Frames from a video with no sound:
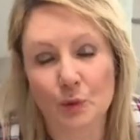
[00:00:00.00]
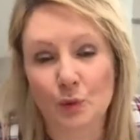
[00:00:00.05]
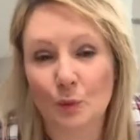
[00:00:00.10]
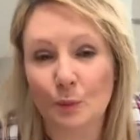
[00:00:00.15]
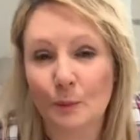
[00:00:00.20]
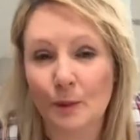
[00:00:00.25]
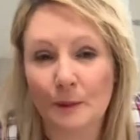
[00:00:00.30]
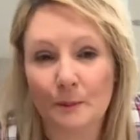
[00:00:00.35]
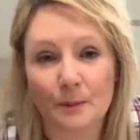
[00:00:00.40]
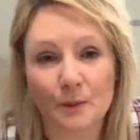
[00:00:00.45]

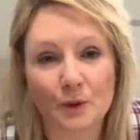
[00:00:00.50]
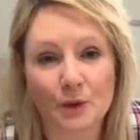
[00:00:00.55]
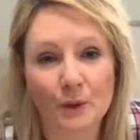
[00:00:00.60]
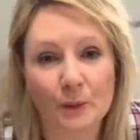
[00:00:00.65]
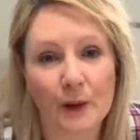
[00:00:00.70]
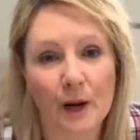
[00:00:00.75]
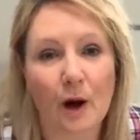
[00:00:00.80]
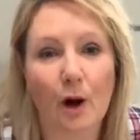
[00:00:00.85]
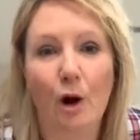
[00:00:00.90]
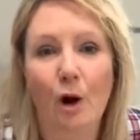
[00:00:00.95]
Some people do
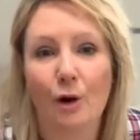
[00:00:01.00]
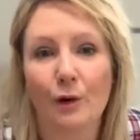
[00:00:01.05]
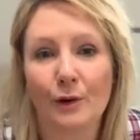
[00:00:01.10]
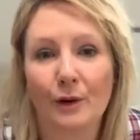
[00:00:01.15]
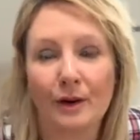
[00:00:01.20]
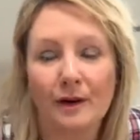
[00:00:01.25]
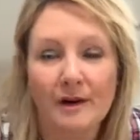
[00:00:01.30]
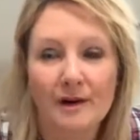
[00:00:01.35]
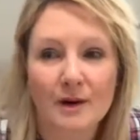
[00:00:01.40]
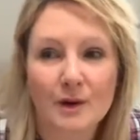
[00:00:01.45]
it
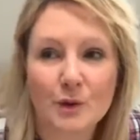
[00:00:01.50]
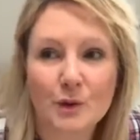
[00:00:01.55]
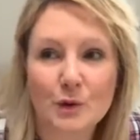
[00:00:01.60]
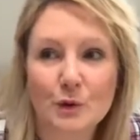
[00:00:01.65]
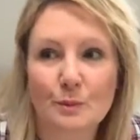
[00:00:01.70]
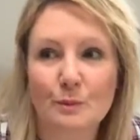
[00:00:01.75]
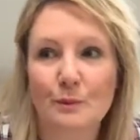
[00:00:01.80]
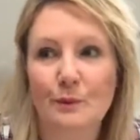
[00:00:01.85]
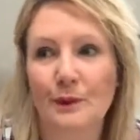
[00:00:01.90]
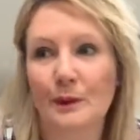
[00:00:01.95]
on
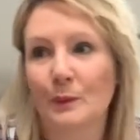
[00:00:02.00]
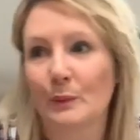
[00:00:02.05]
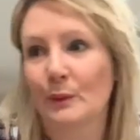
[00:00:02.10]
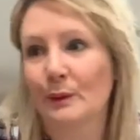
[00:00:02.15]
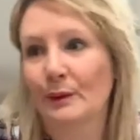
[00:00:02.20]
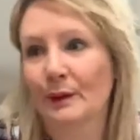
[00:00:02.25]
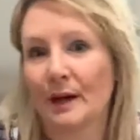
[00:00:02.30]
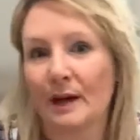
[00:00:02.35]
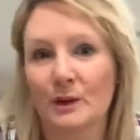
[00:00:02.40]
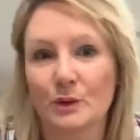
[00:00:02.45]
something
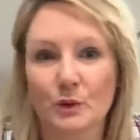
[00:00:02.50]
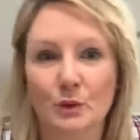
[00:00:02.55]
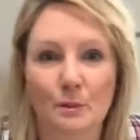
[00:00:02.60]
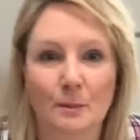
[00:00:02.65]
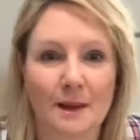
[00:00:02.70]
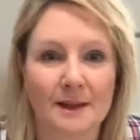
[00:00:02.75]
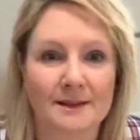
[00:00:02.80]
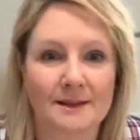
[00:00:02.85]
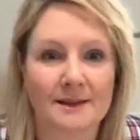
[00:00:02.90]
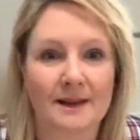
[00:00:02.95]
with an actual
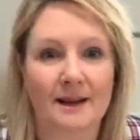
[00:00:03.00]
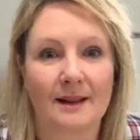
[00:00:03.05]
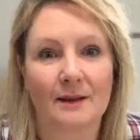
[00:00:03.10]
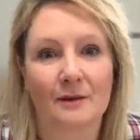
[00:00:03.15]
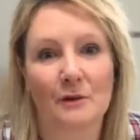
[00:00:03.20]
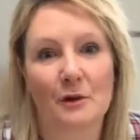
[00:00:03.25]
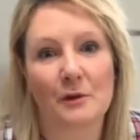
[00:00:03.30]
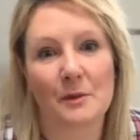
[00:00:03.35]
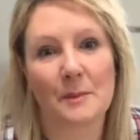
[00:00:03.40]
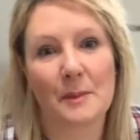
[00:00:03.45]
mandala
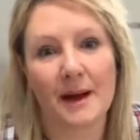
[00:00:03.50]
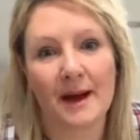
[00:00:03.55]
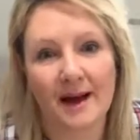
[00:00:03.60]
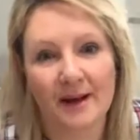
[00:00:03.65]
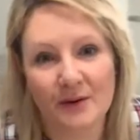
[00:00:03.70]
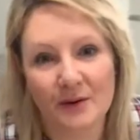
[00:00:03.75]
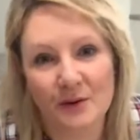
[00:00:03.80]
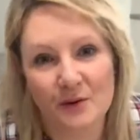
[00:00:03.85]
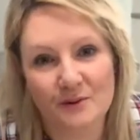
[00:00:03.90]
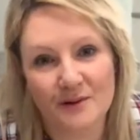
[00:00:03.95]
or a
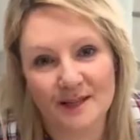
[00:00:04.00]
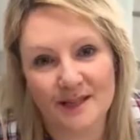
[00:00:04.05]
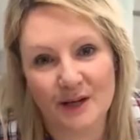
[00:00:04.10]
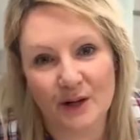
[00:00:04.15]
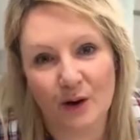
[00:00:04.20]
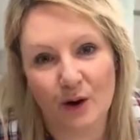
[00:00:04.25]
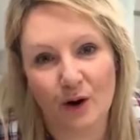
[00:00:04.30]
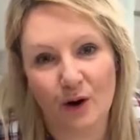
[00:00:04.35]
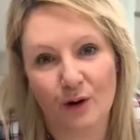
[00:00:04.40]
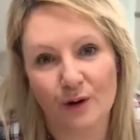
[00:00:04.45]
pattern
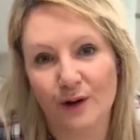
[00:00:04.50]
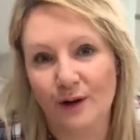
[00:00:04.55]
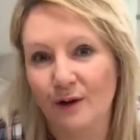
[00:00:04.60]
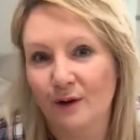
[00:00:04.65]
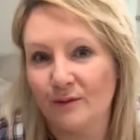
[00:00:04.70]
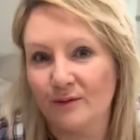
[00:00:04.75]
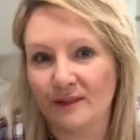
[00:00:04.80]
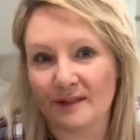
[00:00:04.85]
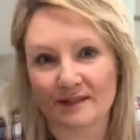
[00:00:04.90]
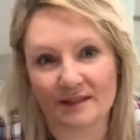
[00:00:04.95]
already on, and
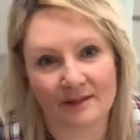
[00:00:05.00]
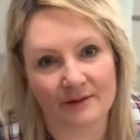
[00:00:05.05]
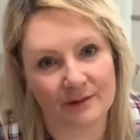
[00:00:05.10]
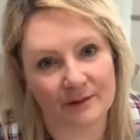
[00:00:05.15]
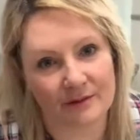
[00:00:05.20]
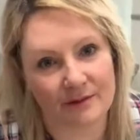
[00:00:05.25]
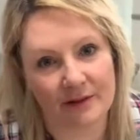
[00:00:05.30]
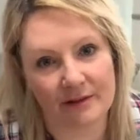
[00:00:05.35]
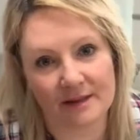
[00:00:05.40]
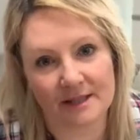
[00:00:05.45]
obviously if
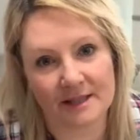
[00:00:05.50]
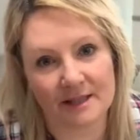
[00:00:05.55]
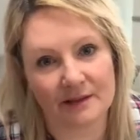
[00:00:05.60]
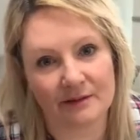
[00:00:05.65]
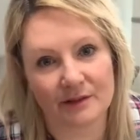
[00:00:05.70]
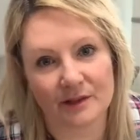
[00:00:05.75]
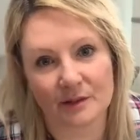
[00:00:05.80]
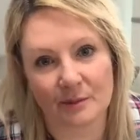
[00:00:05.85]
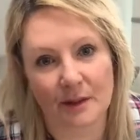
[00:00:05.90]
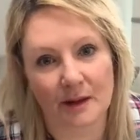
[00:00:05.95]
you're very
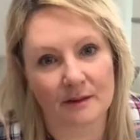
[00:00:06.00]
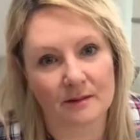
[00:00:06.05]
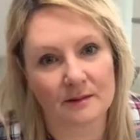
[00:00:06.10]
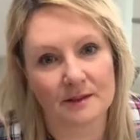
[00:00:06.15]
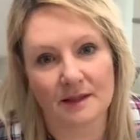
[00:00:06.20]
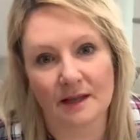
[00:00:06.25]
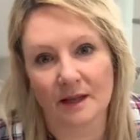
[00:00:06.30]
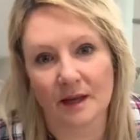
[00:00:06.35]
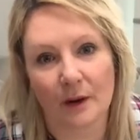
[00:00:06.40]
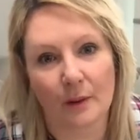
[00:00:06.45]
serious
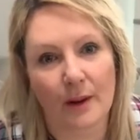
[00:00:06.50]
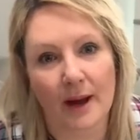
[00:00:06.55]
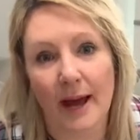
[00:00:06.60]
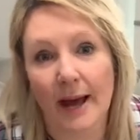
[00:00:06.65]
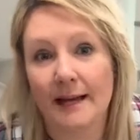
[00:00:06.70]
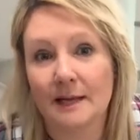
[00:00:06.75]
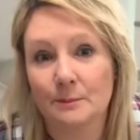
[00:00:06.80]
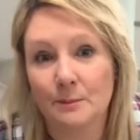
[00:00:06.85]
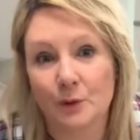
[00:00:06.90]
about it, go ahead,